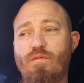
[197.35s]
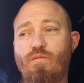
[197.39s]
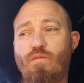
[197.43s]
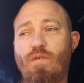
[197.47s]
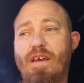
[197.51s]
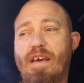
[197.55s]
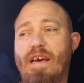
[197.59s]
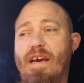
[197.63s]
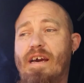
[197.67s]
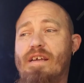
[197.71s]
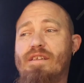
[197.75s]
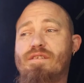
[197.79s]

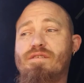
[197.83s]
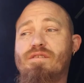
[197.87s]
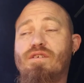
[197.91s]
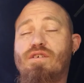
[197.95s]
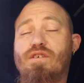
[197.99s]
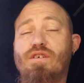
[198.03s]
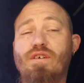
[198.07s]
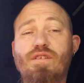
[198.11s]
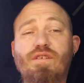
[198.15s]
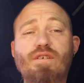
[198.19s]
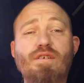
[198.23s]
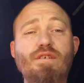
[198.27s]
we
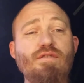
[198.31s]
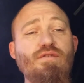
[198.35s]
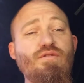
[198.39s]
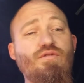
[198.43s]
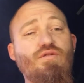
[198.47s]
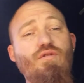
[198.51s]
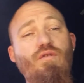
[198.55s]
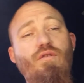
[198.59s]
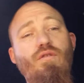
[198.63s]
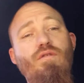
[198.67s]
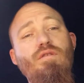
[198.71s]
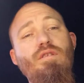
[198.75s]
had good
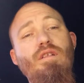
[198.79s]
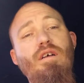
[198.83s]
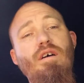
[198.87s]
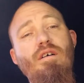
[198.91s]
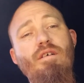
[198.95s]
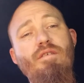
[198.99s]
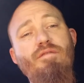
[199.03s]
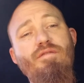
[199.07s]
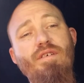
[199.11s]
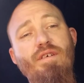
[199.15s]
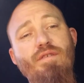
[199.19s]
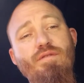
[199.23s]
control
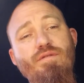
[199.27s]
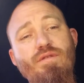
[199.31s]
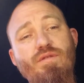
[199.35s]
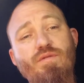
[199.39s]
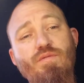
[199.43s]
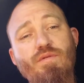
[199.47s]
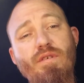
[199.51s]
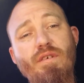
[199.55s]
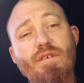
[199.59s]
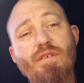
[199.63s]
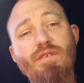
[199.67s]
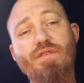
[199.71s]
of that
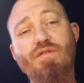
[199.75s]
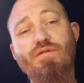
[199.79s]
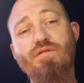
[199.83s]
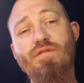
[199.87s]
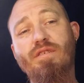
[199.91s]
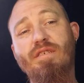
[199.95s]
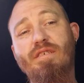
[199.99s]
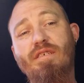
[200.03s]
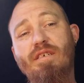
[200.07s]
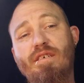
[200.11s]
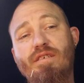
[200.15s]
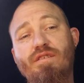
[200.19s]
was really
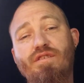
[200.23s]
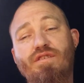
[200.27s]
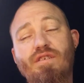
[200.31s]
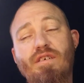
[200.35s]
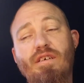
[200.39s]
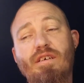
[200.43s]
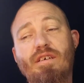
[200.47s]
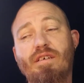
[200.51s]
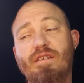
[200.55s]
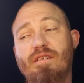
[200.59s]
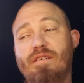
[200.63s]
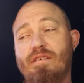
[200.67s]

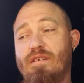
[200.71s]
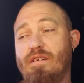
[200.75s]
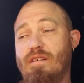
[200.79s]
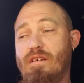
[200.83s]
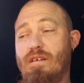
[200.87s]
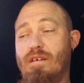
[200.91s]
strategic.